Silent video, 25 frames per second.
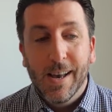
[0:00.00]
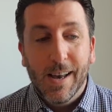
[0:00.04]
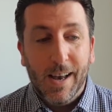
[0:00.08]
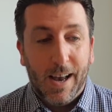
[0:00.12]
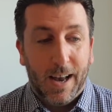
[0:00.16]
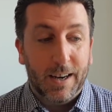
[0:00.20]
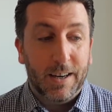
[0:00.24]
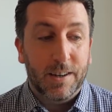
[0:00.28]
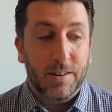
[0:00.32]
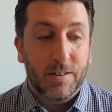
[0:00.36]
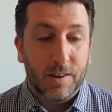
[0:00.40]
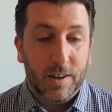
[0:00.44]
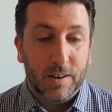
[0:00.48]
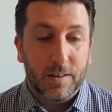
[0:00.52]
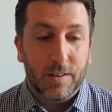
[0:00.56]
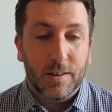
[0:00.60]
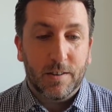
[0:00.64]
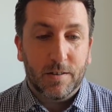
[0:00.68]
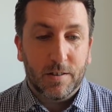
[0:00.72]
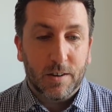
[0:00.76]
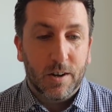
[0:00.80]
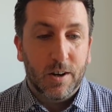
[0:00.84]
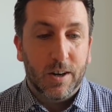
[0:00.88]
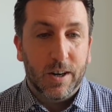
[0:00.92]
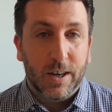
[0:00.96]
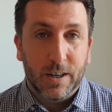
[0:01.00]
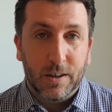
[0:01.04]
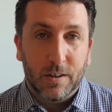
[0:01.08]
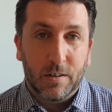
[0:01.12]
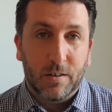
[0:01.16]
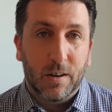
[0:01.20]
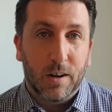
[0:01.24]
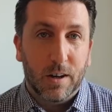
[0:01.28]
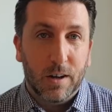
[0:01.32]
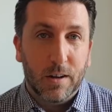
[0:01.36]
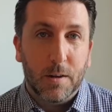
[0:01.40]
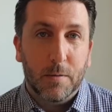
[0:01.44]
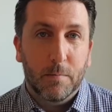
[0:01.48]
And he said this guy is
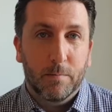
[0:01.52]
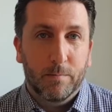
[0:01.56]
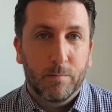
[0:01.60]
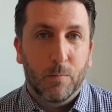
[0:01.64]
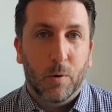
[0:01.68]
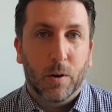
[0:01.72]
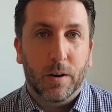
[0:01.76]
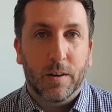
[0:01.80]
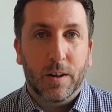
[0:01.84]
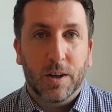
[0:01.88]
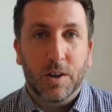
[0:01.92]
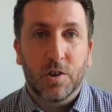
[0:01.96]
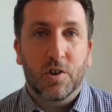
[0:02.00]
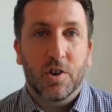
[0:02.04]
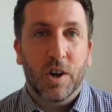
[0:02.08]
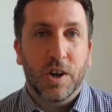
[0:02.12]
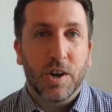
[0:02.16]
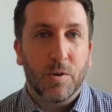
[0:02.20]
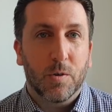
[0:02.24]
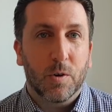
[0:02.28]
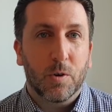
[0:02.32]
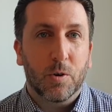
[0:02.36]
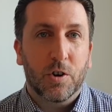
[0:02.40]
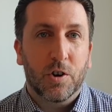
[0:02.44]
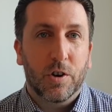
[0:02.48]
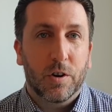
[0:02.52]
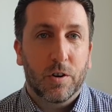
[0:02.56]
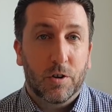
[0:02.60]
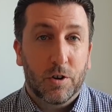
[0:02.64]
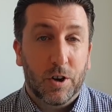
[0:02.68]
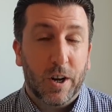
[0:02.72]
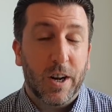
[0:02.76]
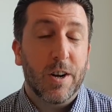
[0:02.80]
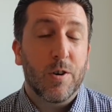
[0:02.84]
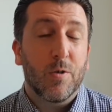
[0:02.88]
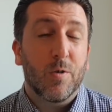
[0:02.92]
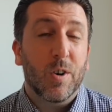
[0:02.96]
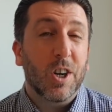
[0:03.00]
like one of these
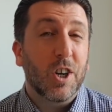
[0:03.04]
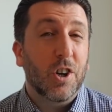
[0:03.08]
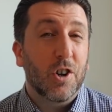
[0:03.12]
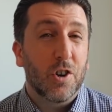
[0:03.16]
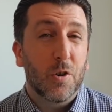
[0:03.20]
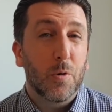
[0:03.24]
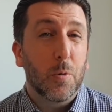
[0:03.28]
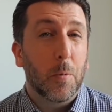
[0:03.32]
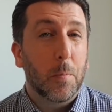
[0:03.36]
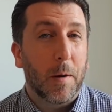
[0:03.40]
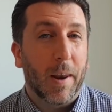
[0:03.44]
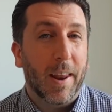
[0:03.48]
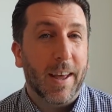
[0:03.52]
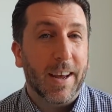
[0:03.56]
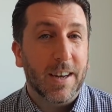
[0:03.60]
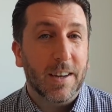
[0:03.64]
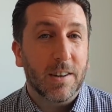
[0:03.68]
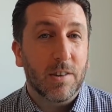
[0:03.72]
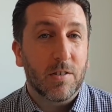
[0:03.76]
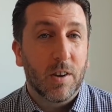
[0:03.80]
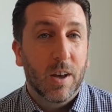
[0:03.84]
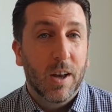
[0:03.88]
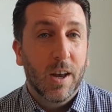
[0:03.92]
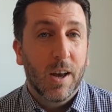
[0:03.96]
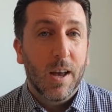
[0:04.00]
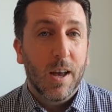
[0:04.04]
generational players.